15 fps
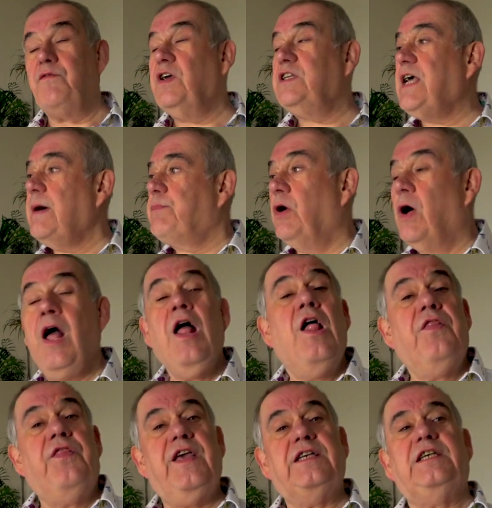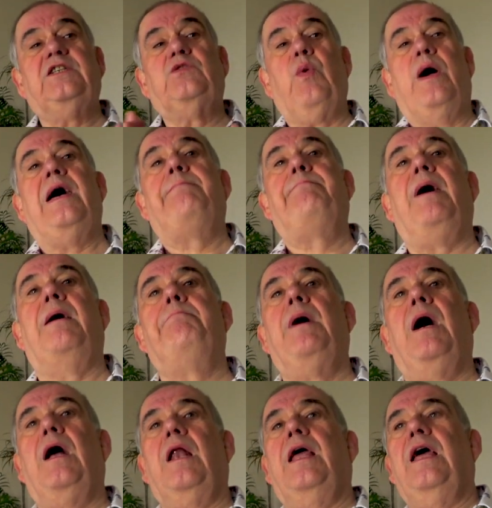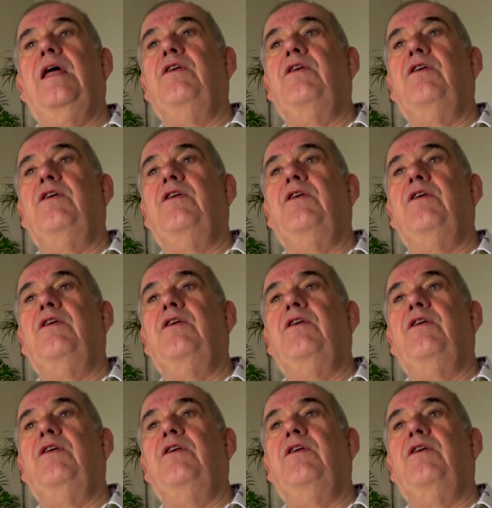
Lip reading: For example, this is where Bob Marley